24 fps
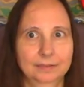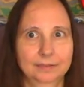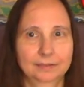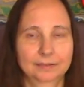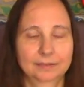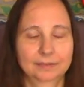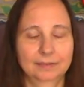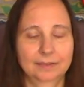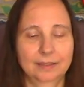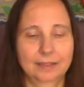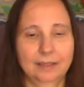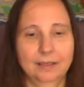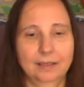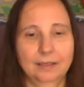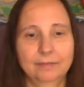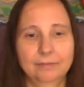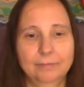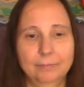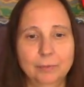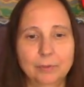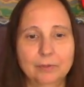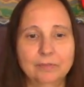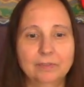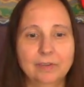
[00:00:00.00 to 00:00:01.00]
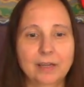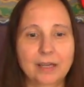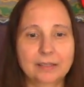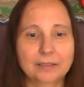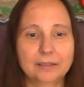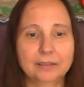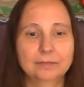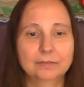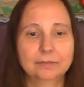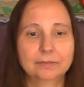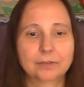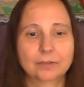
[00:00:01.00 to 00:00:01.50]
that have
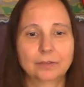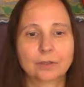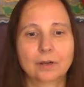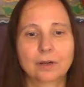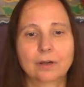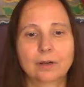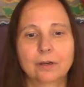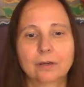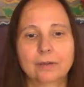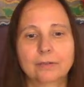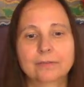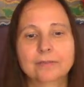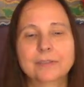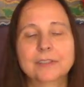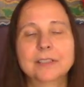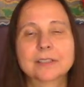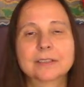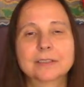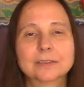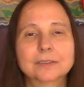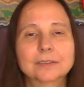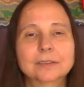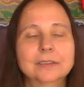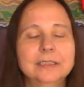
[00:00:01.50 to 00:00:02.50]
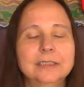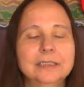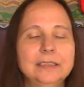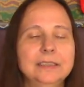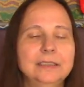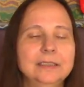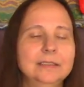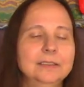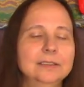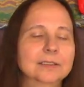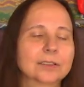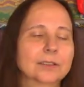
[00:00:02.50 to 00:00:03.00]
provided for our physical
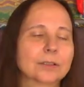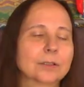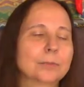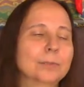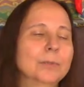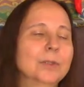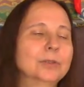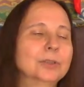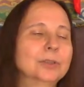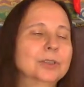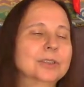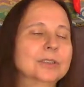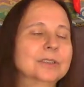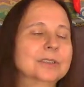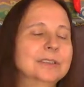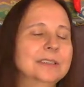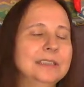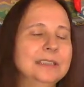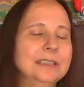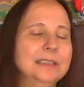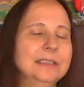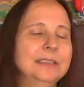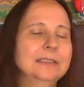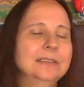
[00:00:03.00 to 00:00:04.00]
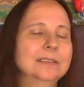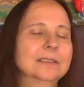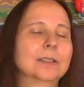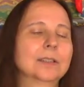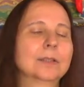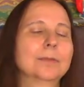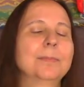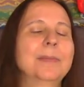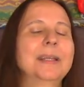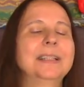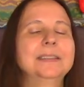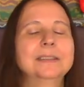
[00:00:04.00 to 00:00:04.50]
needs, our emotional needs, our
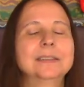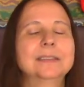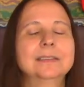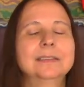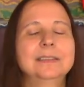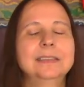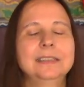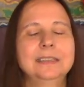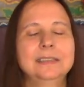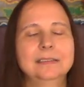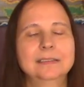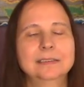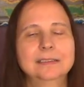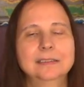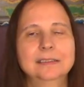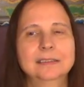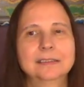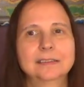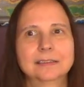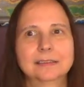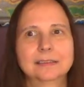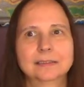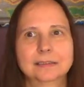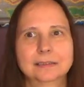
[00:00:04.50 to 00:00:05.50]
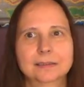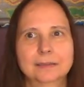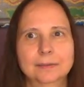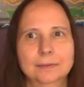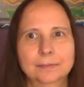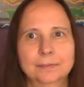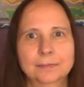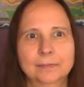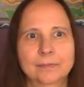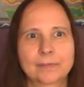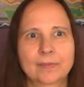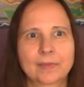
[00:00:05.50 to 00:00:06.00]
mental needs,
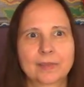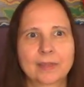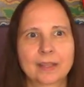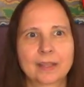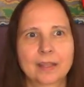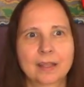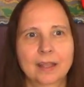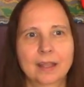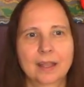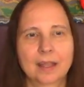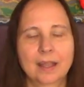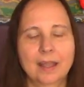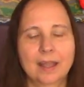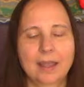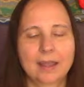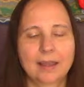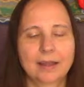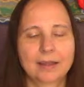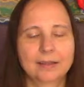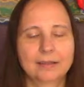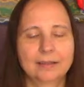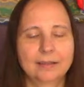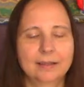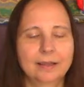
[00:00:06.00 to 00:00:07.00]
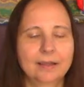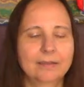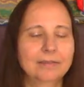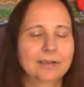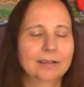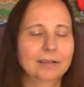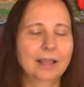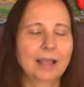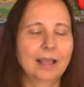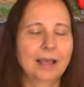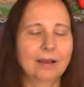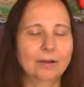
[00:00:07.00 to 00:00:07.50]
and have
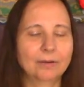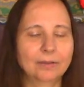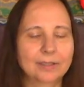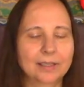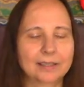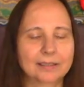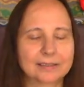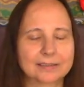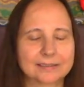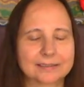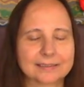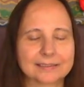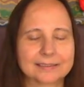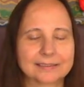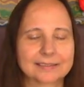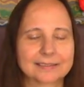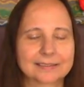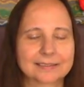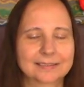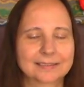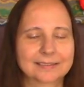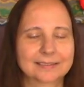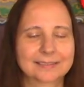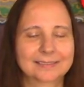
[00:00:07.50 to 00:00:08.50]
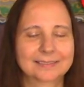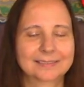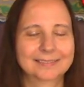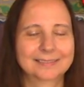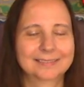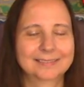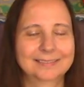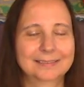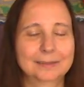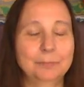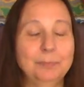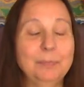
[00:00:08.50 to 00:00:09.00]
allowed us
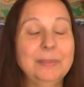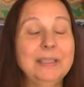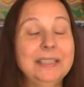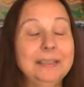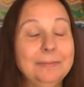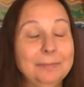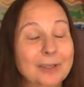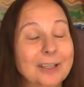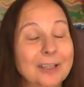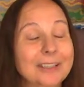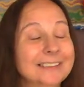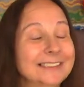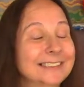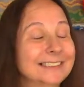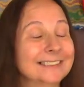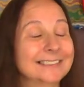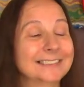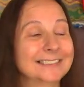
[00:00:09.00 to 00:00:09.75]
to be present.